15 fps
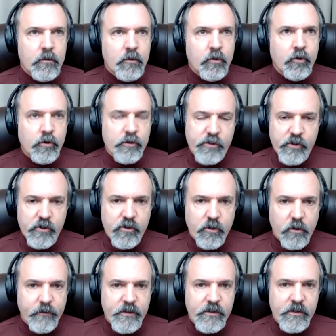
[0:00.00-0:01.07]
goods and
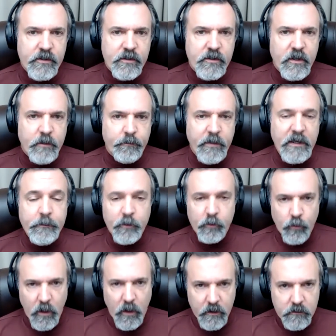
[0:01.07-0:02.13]
services that people
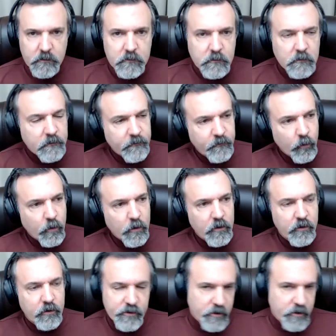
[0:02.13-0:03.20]
want for
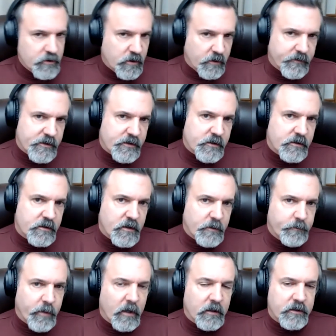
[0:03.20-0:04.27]
goods and services
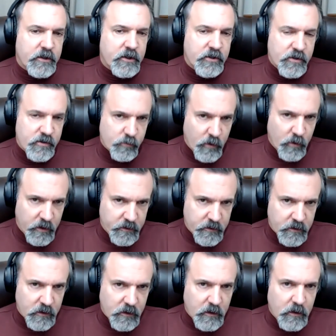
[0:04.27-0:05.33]
that politicians want.
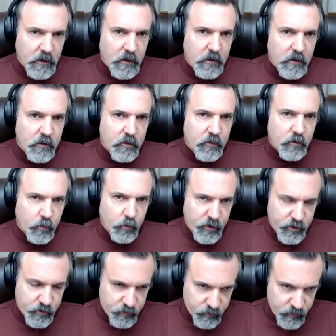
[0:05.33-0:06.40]
So
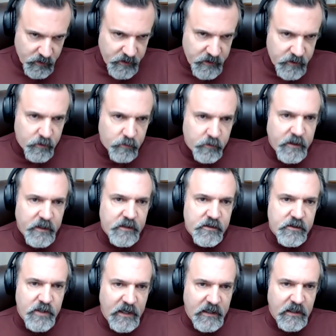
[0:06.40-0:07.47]
what you're really doing is
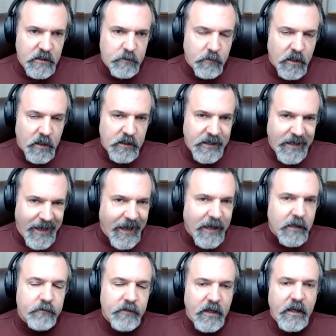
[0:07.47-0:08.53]
taking money out
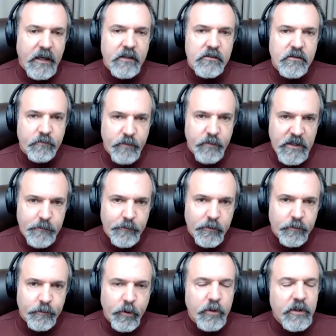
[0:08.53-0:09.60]
the hands of
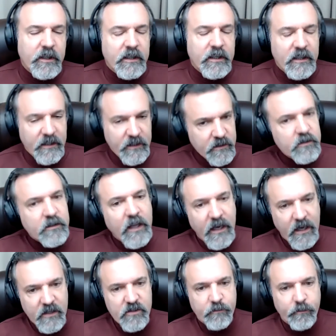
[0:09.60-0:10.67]
people, putting it into the
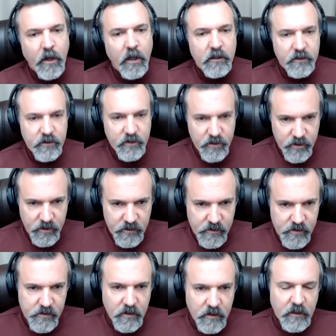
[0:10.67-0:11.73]
hands of
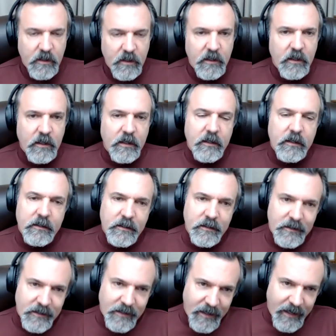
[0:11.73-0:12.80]
politicians.
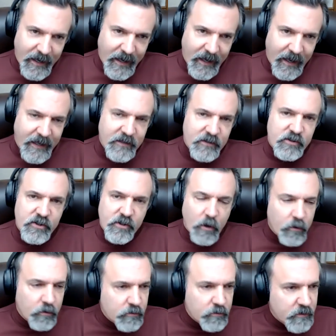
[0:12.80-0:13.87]
And
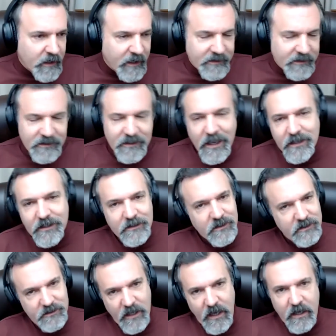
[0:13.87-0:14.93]
so at the end of the
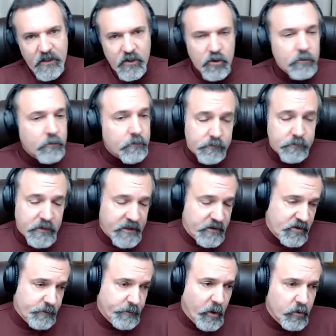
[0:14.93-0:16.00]
day, let's
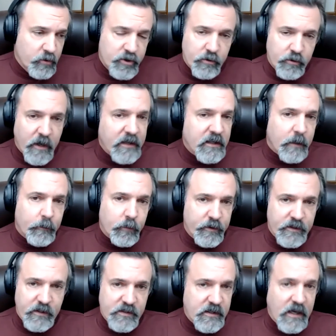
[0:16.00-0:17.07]
suppose you end up with
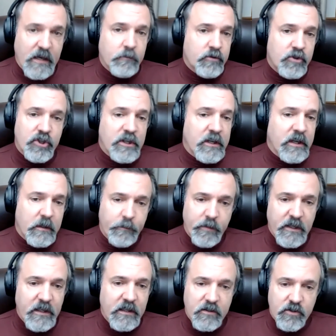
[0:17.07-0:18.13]
the same
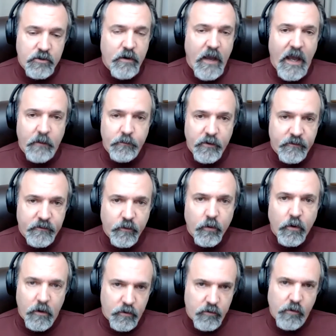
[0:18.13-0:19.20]
GDP as you had
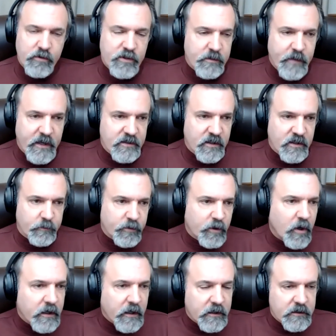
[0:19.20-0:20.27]
before, gross domestic
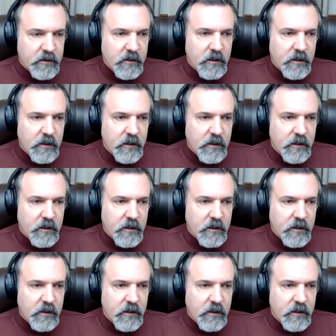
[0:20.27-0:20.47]
product.